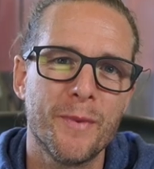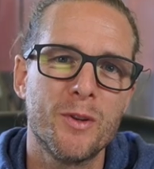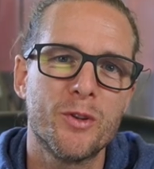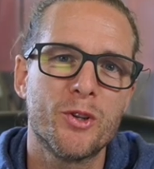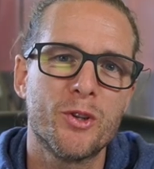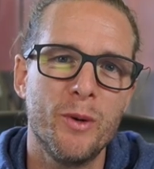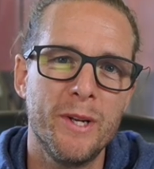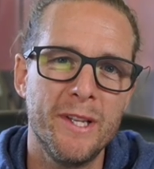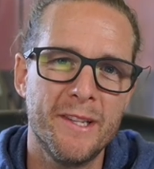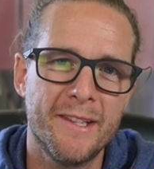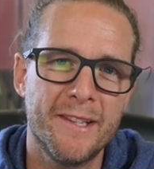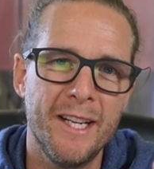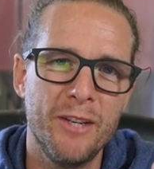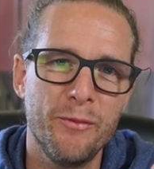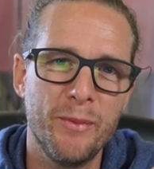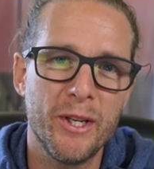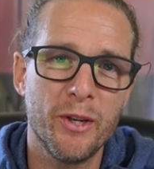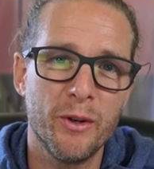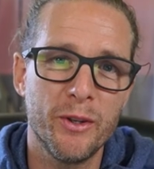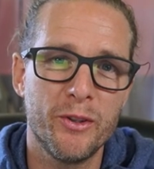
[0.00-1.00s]
So instead
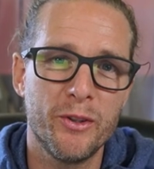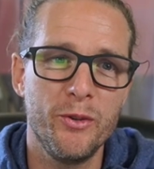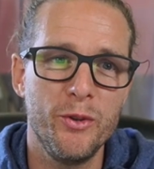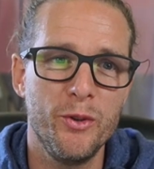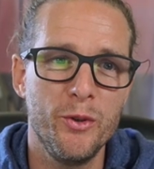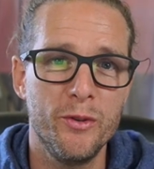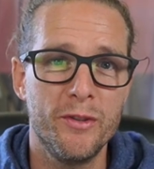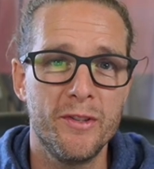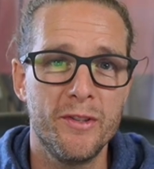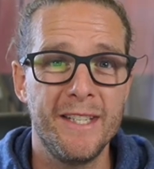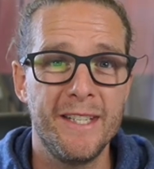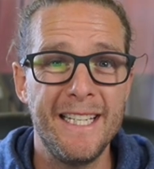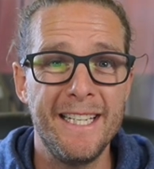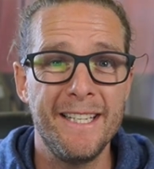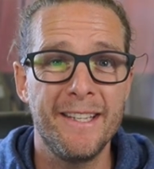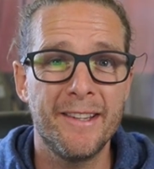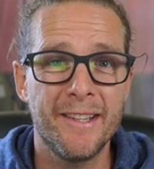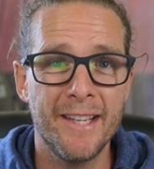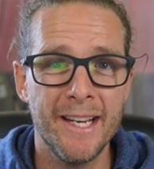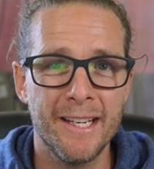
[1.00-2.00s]
we're going to use
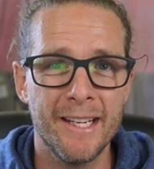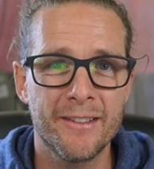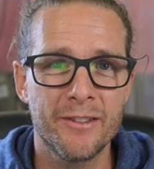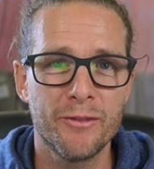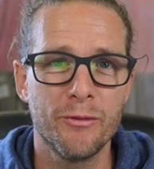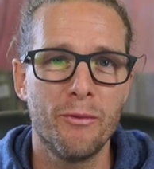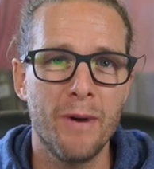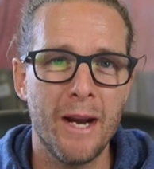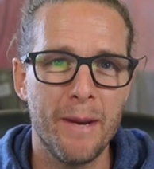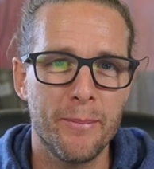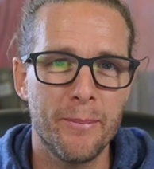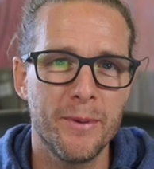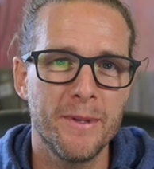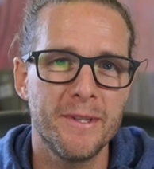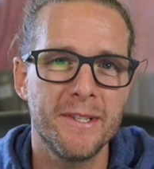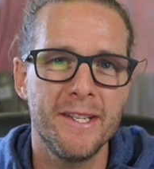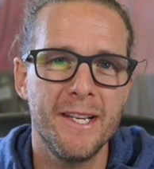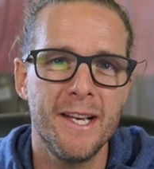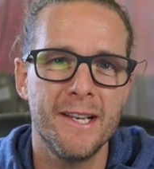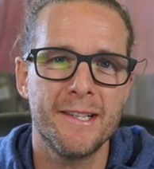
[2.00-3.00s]
the text wrap
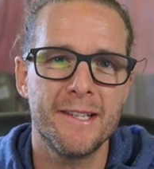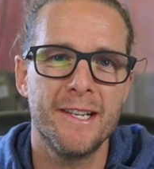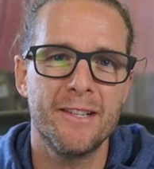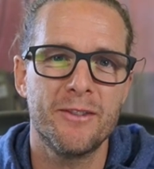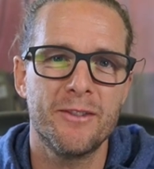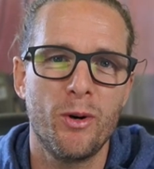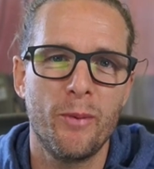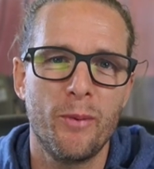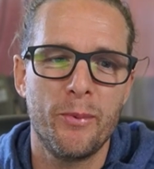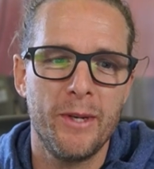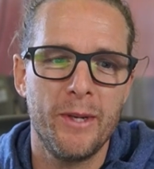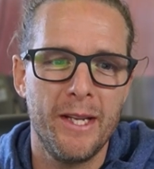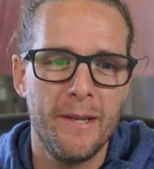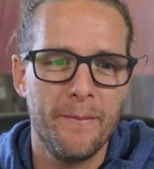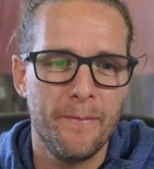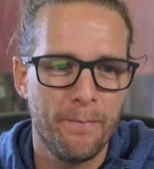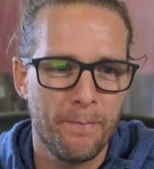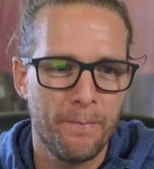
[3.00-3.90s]
CSS property.